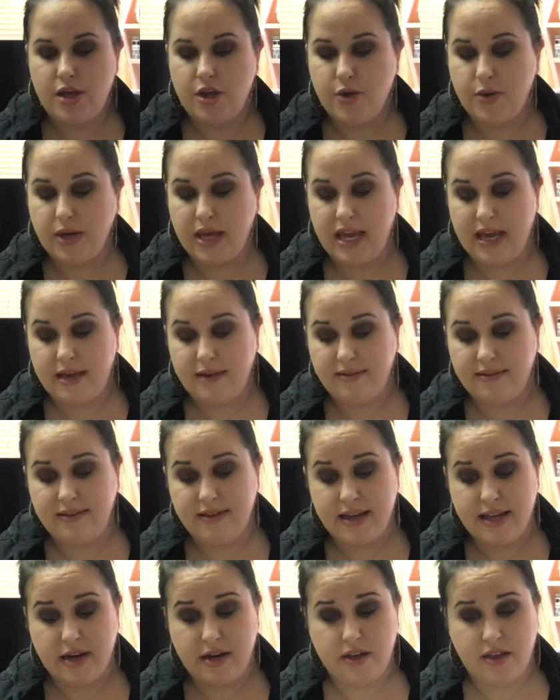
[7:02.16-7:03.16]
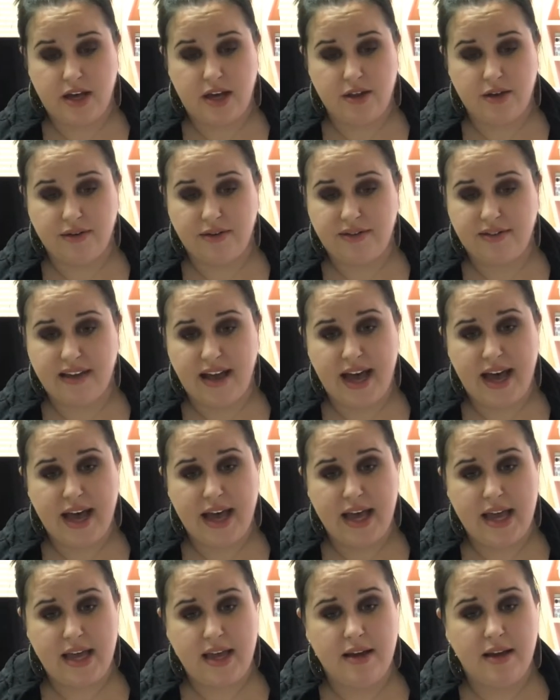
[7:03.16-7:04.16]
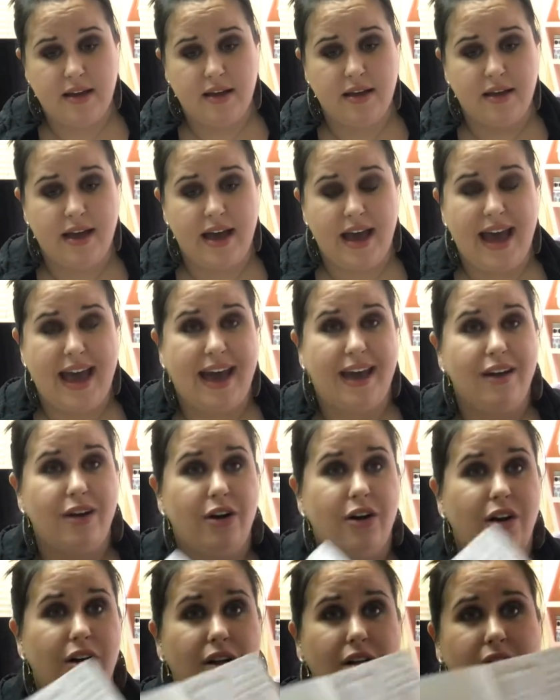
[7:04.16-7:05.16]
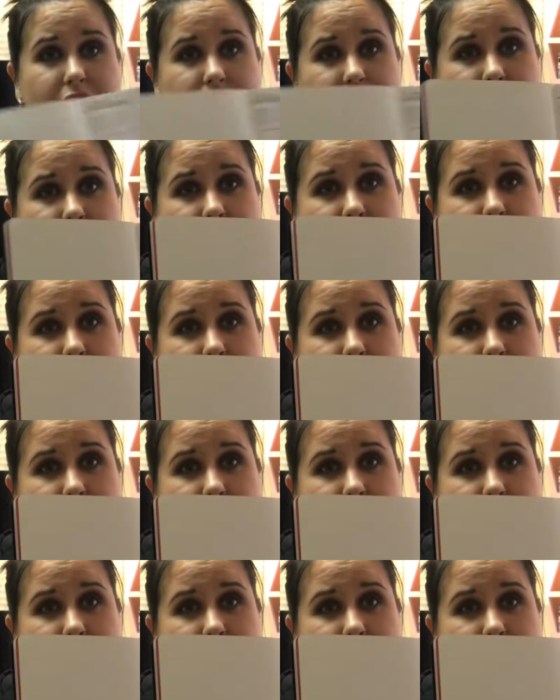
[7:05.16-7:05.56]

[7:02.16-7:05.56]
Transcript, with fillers: you can't see it on the other side at all.